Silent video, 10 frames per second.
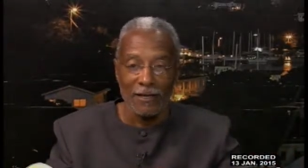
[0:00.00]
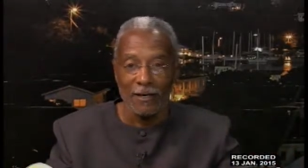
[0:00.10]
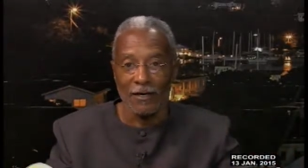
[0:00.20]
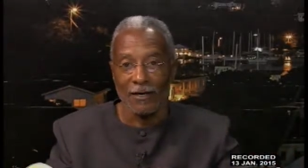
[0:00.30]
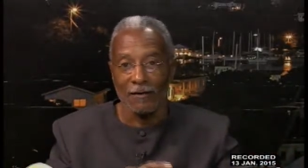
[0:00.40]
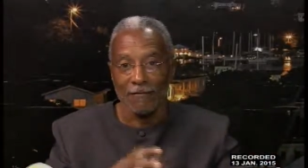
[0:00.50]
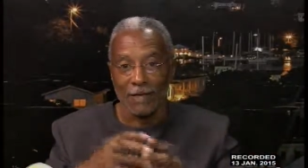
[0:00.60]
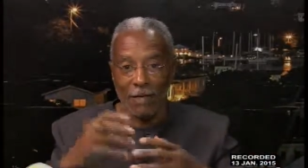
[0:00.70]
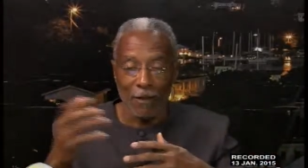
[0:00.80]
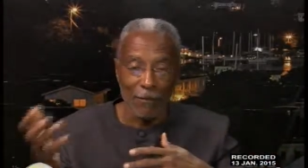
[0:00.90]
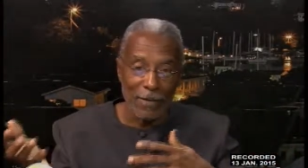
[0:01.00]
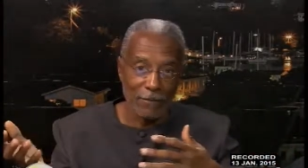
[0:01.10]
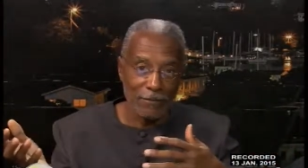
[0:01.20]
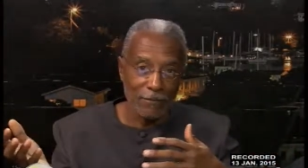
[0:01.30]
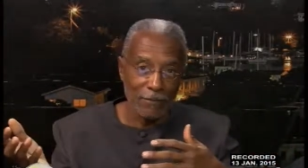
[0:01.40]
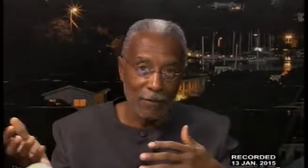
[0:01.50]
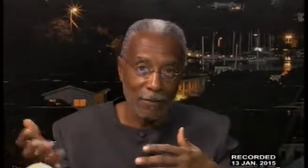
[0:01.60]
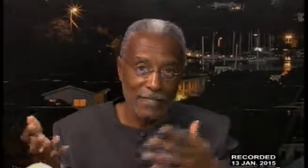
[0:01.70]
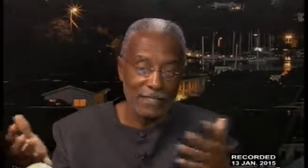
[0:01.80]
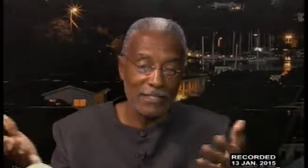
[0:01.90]
Uh, we got some
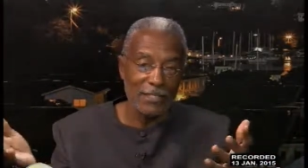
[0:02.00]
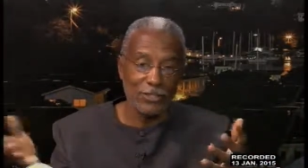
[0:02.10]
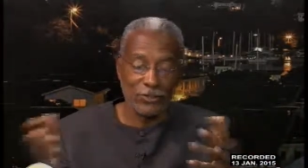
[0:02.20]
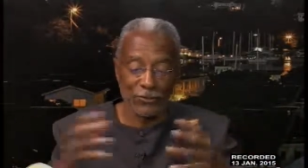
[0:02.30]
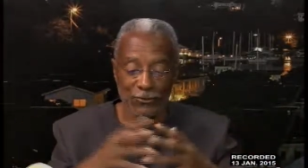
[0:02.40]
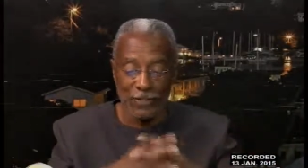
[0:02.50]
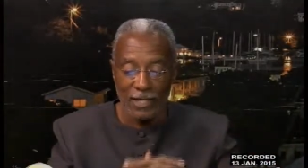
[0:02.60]
capacity issues,